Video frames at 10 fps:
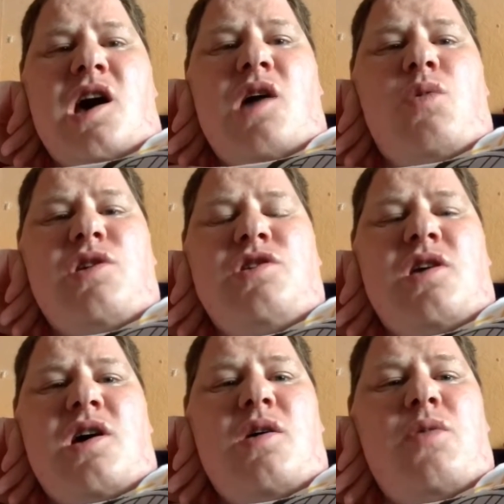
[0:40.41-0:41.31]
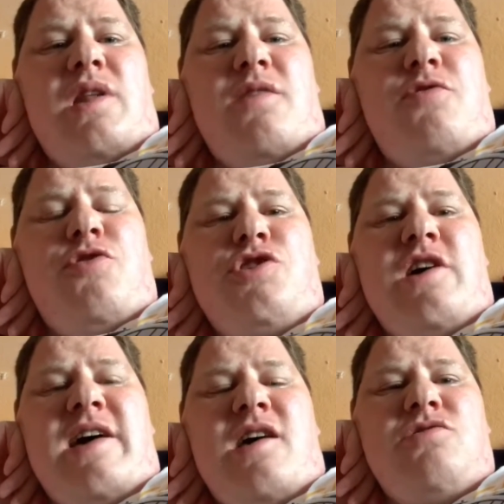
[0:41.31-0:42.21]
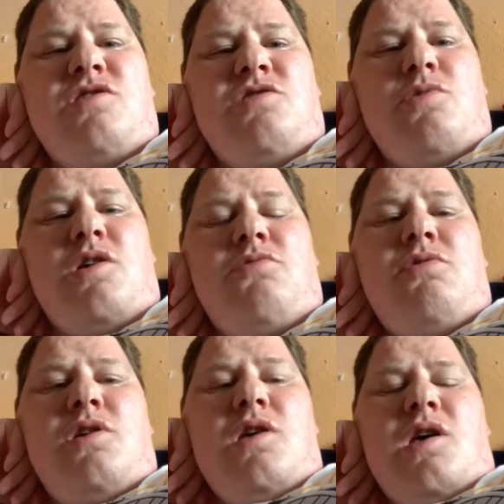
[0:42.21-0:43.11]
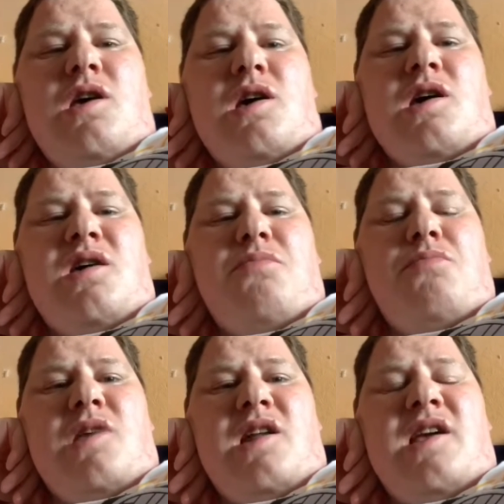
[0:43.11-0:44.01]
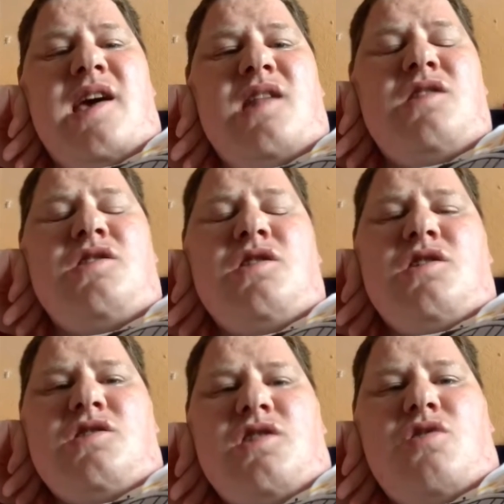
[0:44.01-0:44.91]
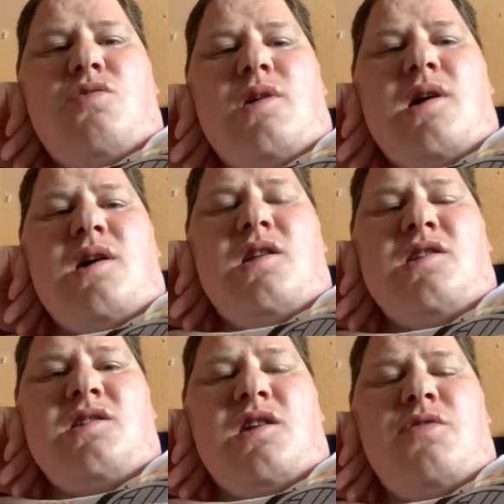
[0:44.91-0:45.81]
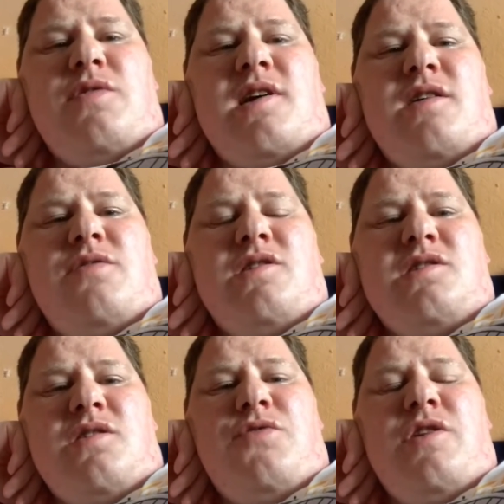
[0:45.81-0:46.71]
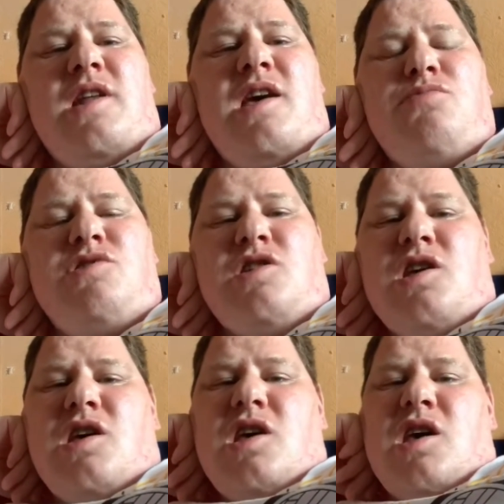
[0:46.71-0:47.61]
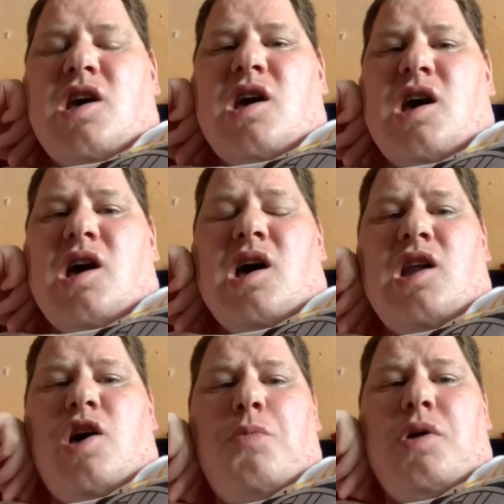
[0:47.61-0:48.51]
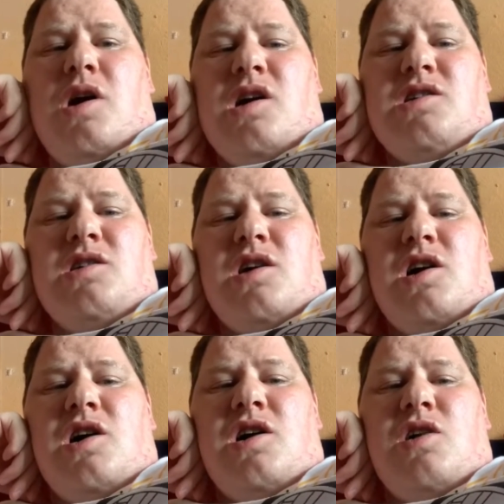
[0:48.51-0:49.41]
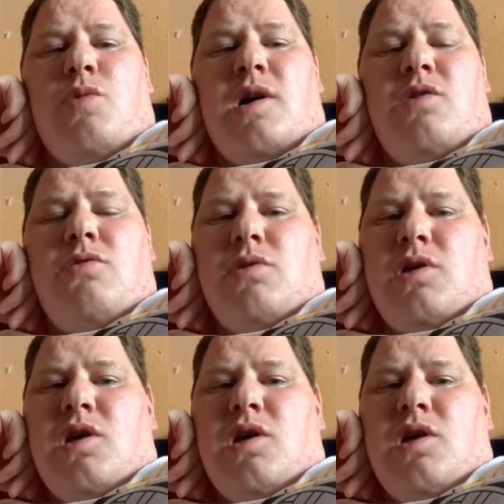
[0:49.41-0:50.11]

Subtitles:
I want to. We're going to have a few shout outs as well at the end. So listen out for that, listen out for your names. And I hope you guys are well.